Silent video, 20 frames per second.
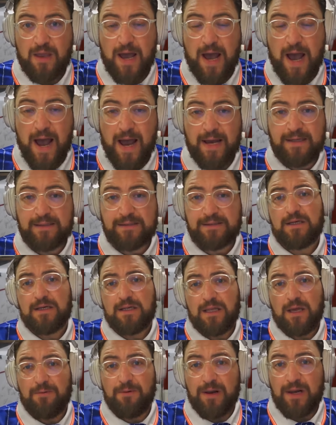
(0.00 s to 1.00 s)
and
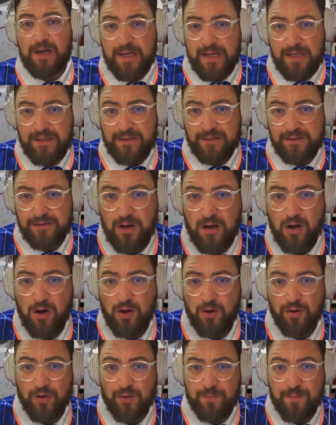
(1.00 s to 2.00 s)
there were leaders
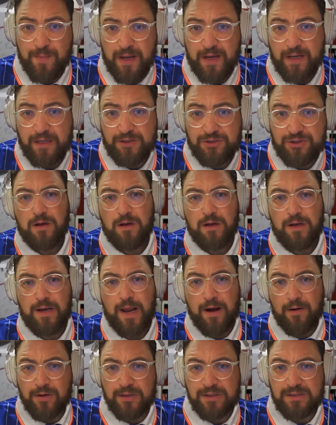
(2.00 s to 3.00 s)
on the pitch.
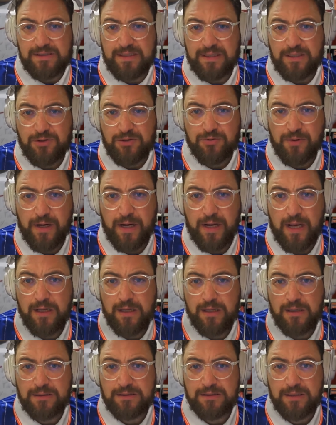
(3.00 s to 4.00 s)
Now, considering
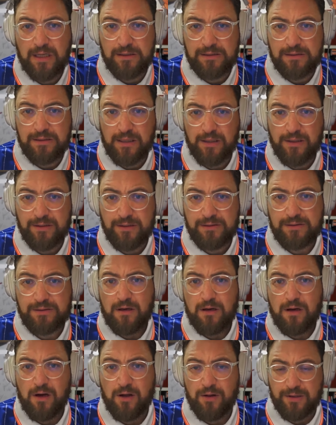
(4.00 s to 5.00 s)
Sunderland
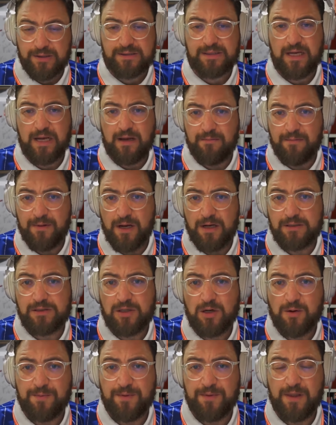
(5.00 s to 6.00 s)
are the team that are
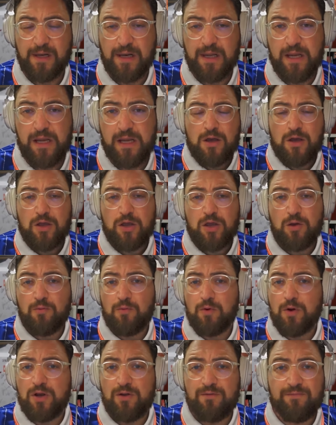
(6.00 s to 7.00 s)
top of the league, you
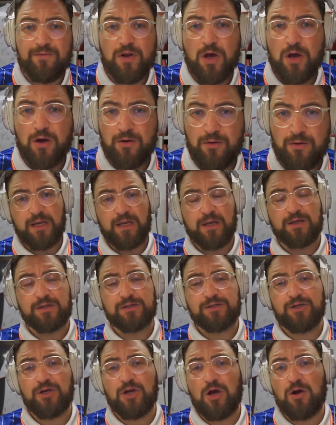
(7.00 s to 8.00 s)
wouldn't have known,
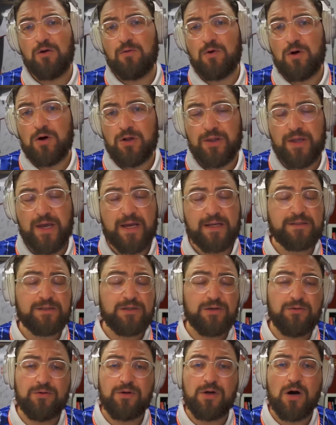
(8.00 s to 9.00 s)
because you know what? Their
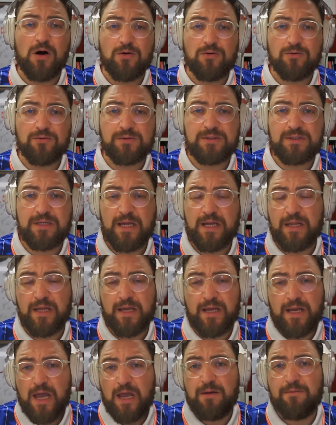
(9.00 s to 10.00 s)
two goals, they
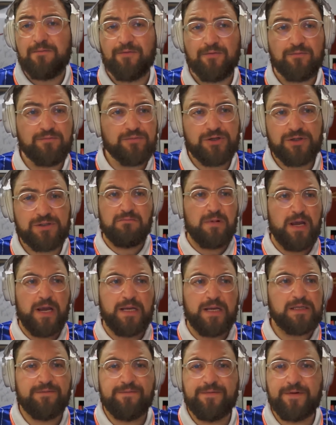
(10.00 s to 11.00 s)
came from just
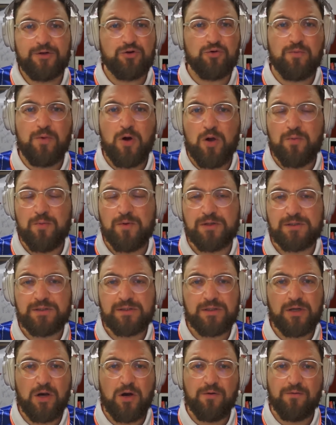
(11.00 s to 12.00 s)
individual
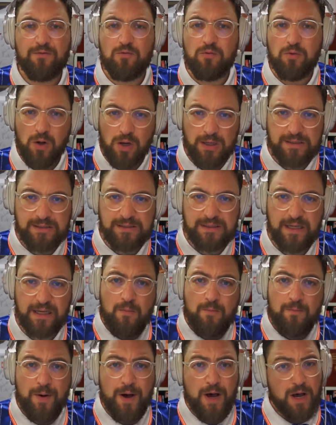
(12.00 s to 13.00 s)
moments of
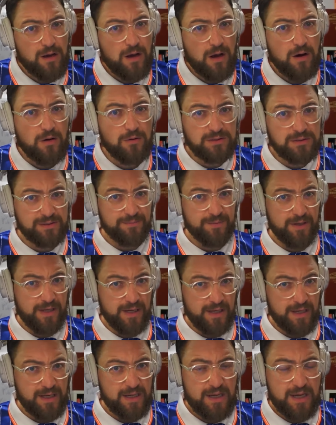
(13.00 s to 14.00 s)
quality, but
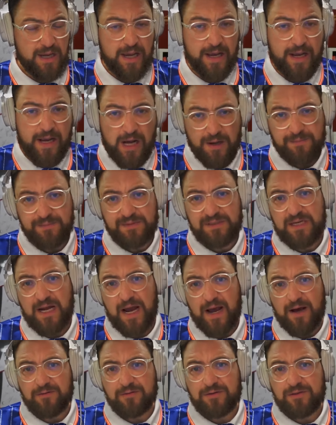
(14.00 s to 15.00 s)
ultimately, it comes
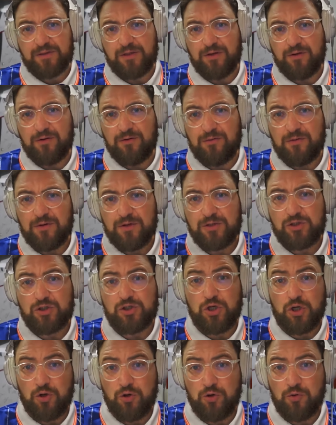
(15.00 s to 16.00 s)
down to
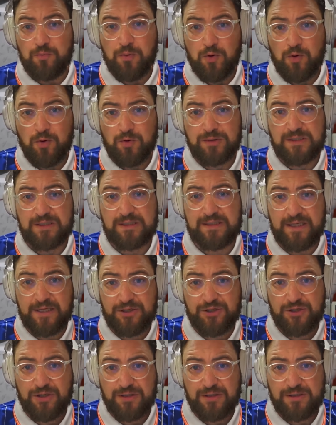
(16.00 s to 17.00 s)
two poor
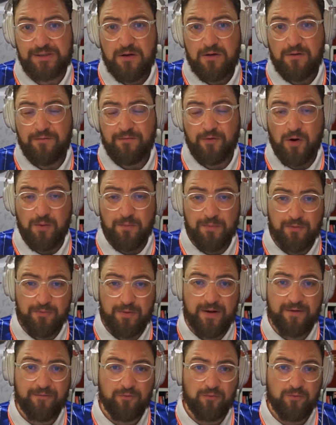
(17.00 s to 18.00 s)
decisions from the
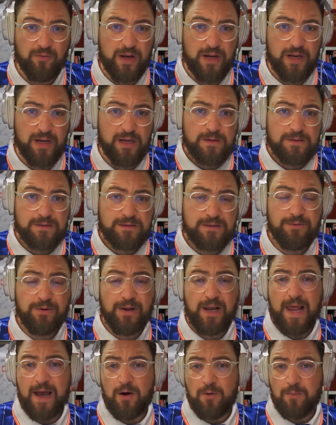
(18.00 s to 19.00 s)
referee to
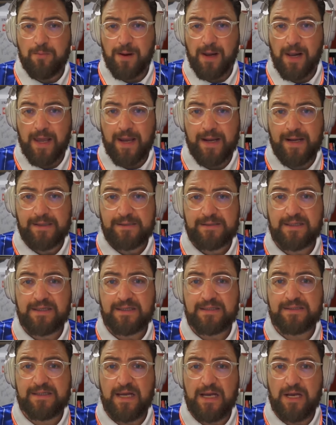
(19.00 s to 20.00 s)
allow play to
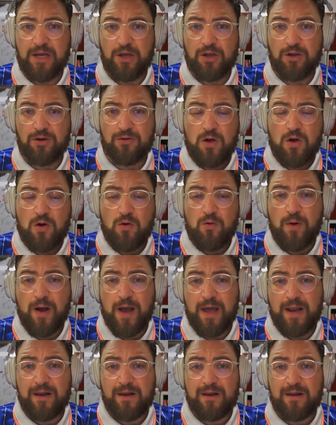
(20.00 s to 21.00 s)
continue
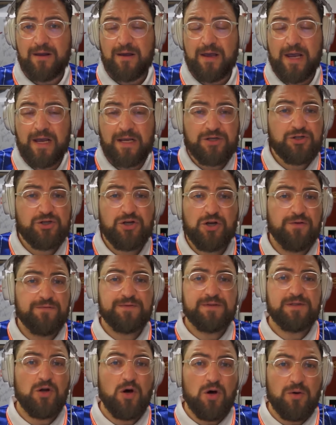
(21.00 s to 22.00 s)
when it should have
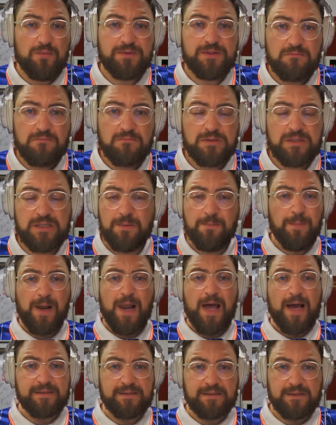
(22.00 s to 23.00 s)
stopped. Simple
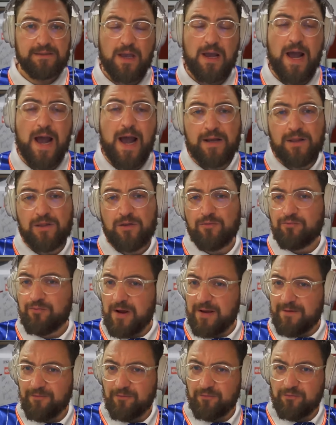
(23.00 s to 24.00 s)
as. And the
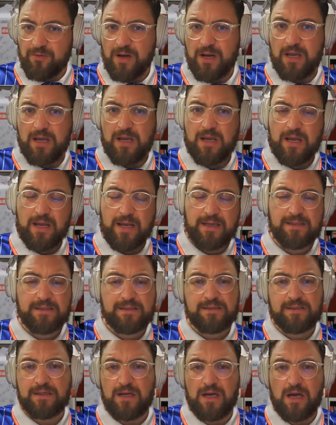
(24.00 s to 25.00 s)
referee
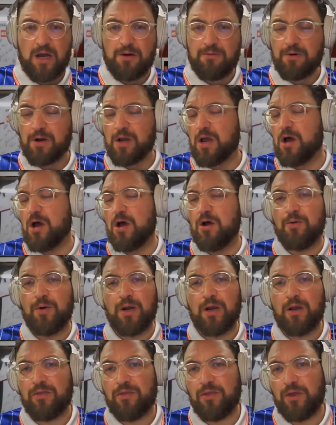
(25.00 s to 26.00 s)
is a
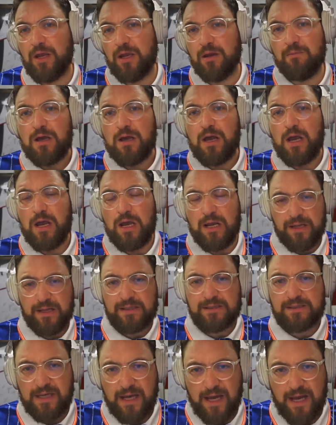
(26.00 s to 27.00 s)
recurring theme in
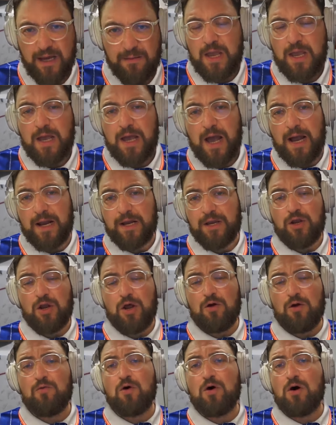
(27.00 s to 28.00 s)
this game. And you
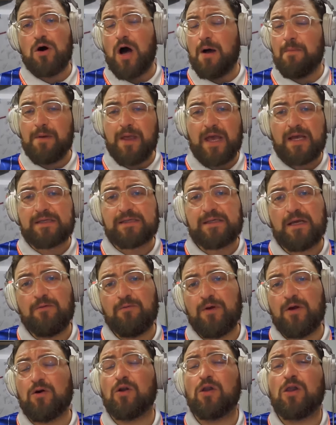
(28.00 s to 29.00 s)
know what? I'm guessing
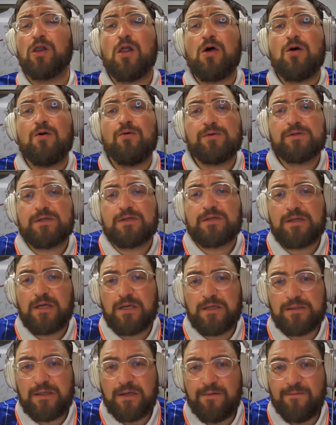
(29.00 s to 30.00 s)
we got loads of
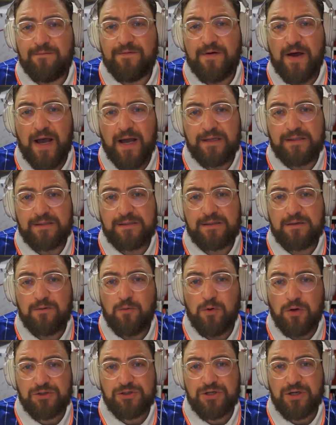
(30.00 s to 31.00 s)
Sunderland fans
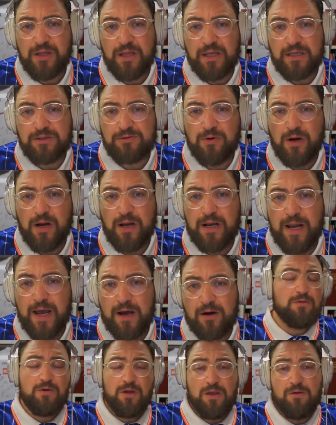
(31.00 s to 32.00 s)
watching this right
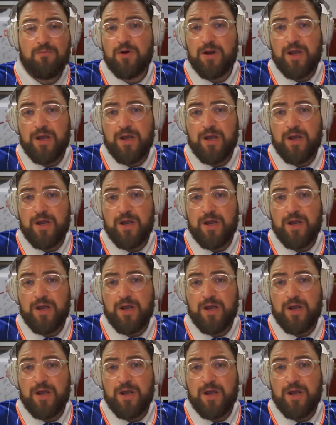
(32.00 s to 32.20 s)
now. You want to